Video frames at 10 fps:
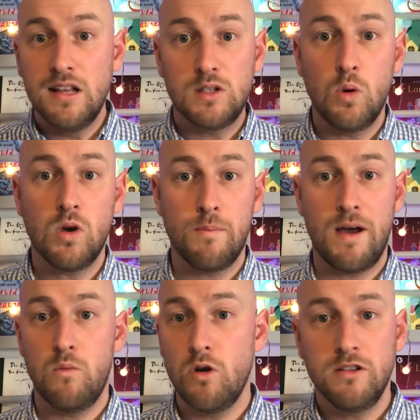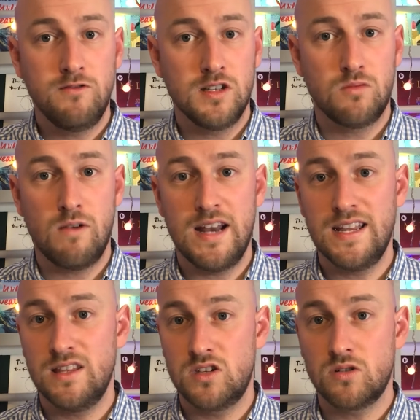Talk about what you've just read
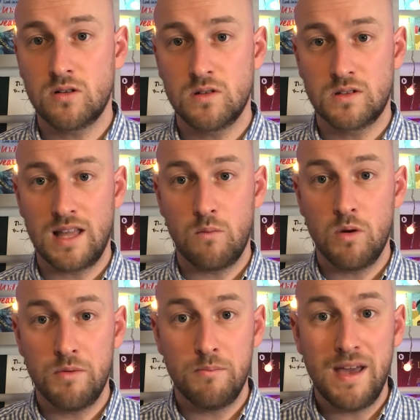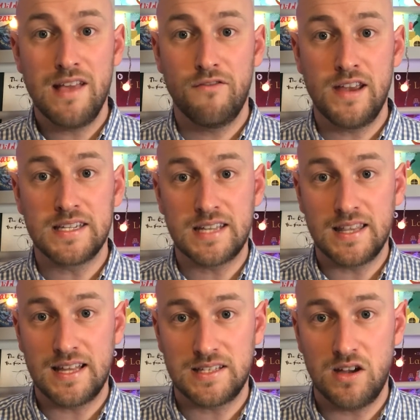and the struggles that women may have faced
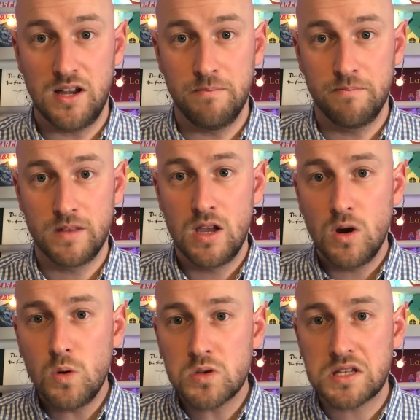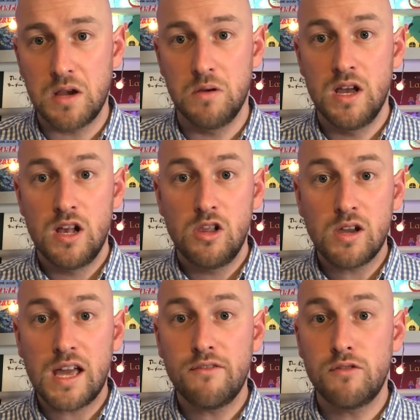at that time. Also,
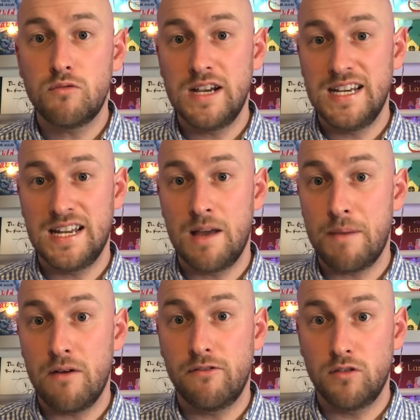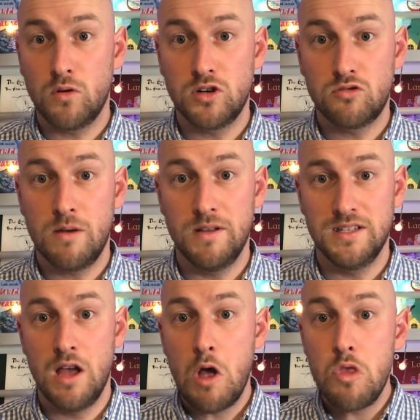look out for reading about Flora
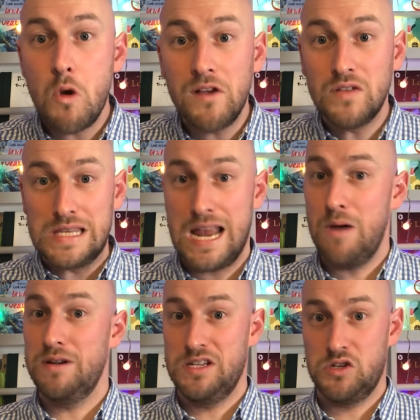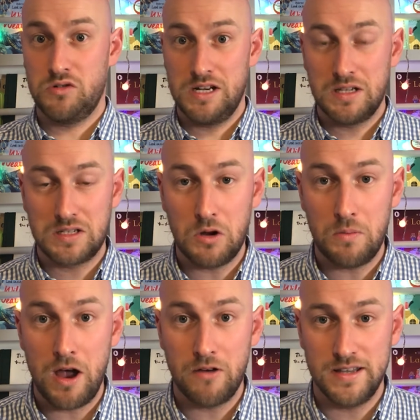Drummond. Not even Downing Street could stop
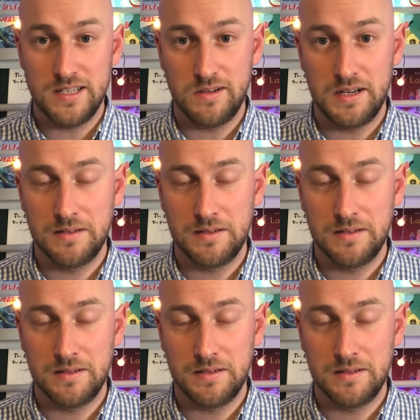her entering.